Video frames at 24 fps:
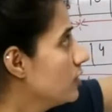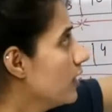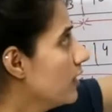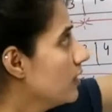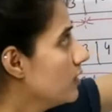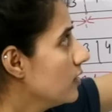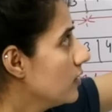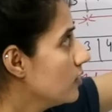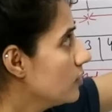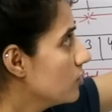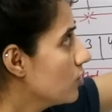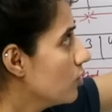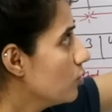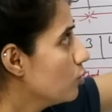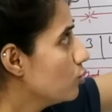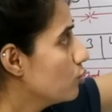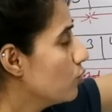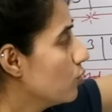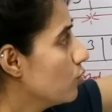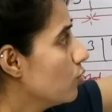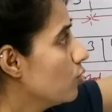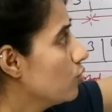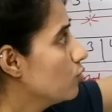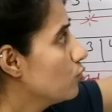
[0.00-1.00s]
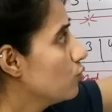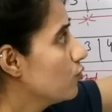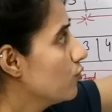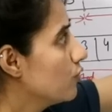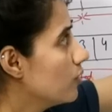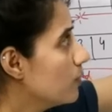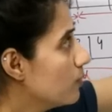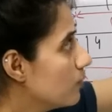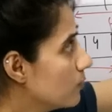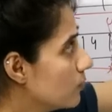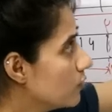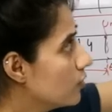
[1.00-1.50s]
then this also go
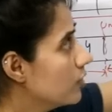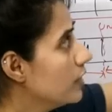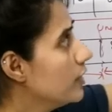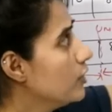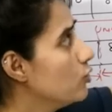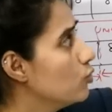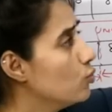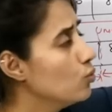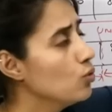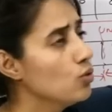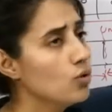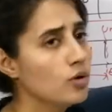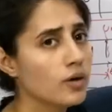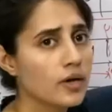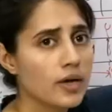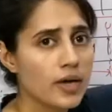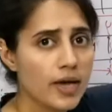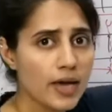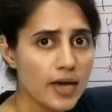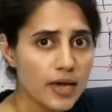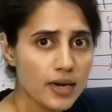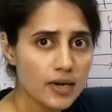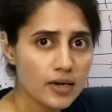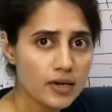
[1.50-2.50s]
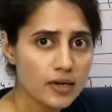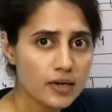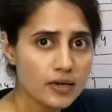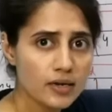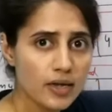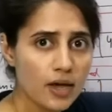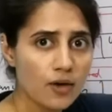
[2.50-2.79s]
from 3 to n.